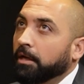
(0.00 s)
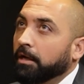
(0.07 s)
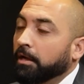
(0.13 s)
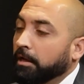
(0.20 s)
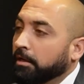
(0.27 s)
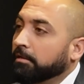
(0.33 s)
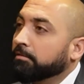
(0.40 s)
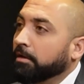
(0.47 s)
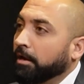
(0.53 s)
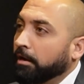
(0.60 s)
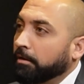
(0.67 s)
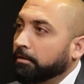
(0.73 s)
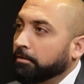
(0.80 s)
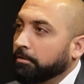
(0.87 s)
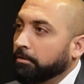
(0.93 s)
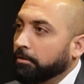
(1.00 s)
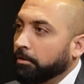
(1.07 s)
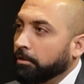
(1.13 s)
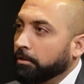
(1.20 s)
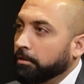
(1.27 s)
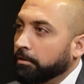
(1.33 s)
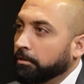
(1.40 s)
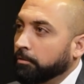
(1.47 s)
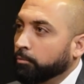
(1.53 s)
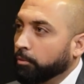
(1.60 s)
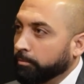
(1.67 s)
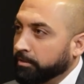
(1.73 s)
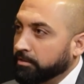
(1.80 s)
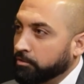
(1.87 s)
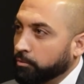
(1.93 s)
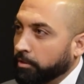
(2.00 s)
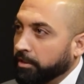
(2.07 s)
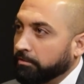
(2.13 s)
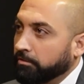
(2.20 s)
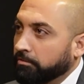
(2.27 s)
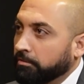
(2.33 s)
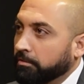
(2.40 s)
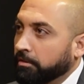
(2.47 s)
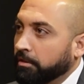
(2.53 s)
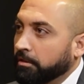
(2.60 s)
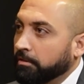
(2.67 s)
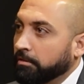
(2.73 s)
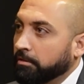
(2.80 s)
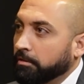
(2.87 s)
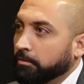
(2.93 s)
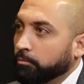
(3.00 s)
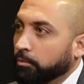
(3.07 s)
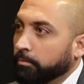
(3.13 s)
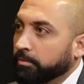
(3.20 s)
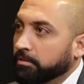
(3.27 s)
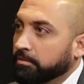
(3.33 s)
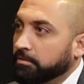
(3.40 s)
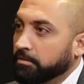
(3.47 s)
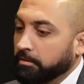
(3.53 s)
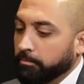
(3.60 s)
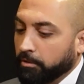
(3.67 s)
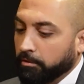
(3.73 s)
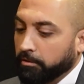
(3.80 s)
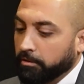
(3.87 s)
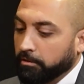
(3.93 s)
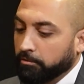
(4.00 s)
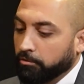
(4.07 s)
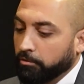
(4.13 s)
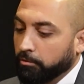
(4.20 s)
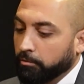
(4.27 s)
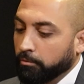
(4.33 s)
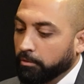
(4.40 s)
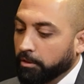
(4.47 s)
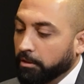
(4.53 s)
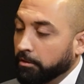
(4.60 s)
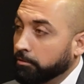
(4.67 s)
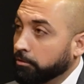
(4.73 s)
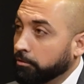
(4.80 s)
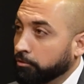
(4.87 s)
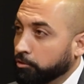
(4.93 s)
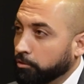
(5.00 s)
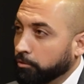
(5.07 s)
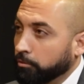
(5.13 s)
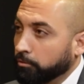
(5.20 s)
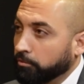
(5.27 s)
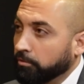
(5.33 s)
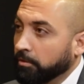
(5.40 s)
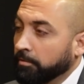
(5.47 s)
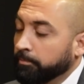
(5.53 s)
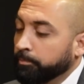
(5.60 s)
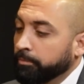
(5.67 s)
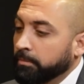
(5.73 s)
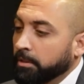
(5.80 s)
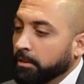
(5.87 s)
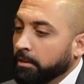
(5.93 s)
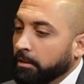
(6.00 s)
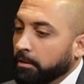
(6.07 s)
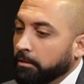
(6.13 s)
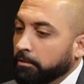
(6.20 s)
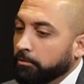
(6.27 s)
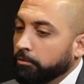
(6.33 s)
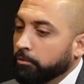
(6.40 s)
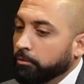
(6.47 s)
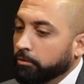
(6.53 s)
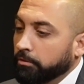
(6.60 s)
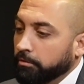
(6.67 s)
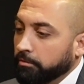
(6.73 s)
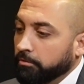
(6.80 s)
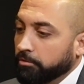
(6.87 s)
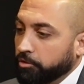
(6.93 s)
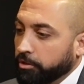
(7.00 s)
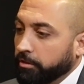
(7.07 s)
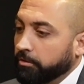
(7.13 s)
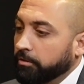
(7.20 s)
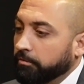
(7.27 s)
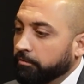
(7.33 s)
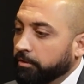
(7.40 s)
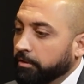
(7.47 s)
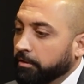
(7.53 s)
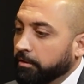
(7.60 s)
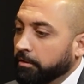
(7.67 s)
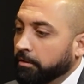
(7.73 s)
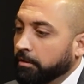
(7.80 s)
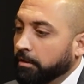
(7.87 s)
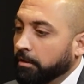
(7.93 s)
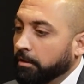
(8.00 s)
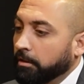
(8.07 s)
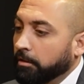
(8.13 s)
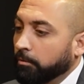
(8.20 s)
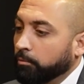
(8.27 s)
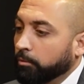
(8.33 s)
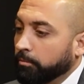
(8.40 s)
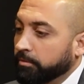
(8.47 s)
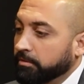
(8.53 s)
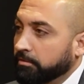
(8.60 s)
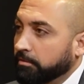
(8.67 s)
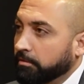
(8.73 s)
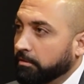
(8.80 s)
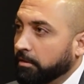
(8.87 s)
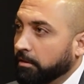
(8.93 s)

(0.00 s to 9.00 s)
an attack on women's rights and women's ability to choose. You're chair of the Women's